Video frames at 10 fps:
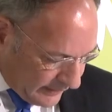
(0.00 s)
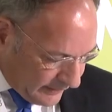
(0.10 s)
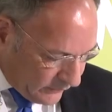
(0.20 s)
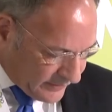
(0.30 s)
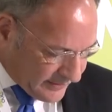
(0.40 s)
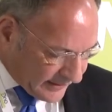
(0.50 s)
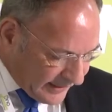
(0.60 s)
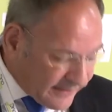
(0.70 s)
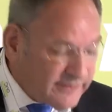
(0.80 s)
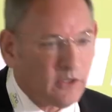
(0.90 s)
there is a
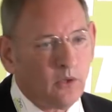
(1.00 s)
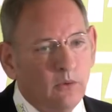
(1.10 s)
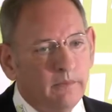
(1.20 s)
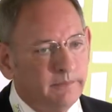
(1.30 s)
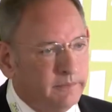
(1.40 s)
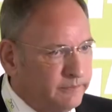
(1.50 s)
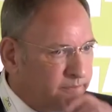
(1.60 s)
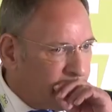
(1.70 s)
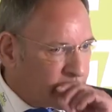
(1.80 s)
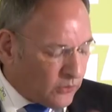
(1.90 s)
case law,
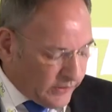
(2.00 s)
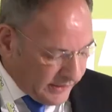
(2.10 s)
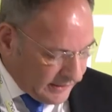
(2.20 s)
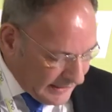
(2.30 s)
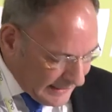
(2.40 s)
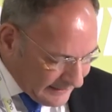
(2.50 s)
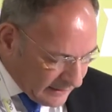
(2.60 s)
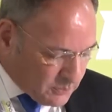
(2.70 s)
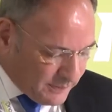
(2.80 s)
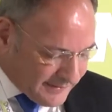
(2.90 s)
that
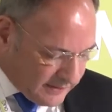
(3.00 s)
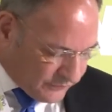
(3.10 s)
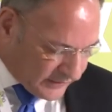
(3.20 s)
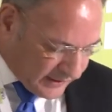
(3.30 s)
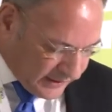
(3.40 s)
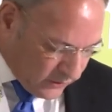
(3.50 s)
specifically